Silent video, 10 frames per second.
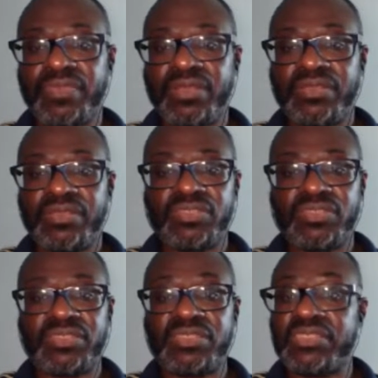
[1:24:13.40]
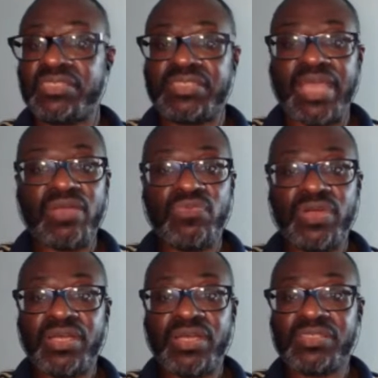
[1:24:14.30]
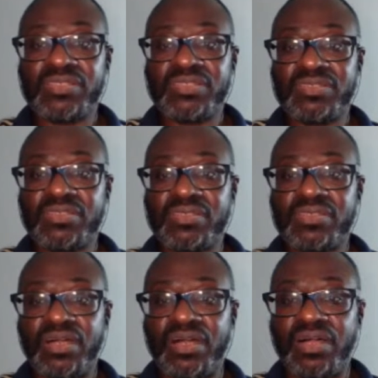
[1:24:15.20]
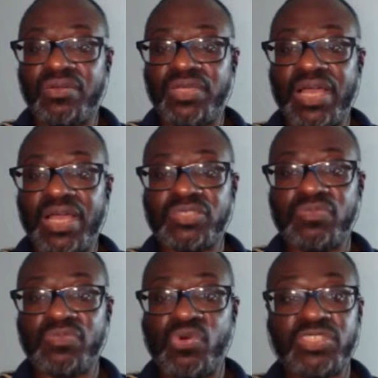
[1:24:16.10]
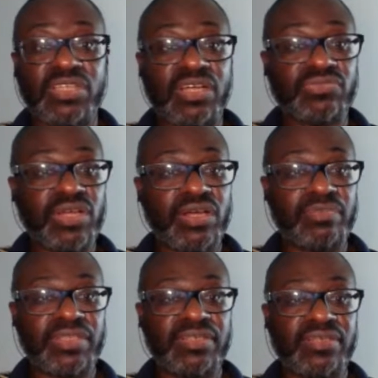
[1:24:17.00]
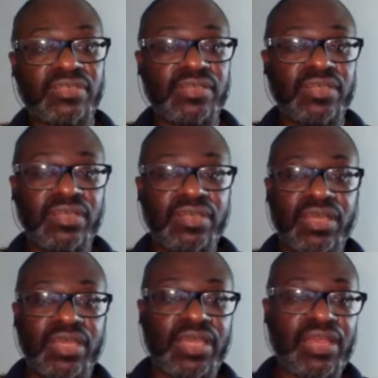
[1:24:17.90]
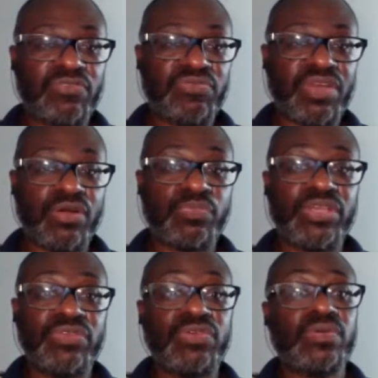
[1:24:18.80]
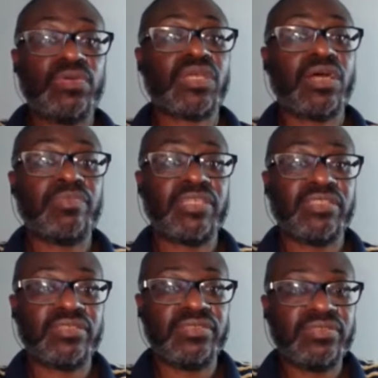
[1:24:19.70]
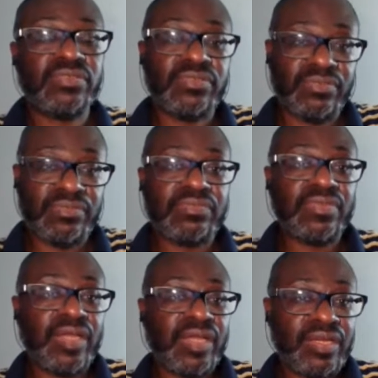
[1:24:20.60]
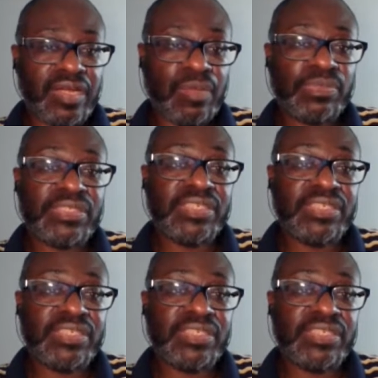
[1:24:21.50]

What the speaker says: Stay with us. We got some more stuff coming. NFL preview is coming in a couple of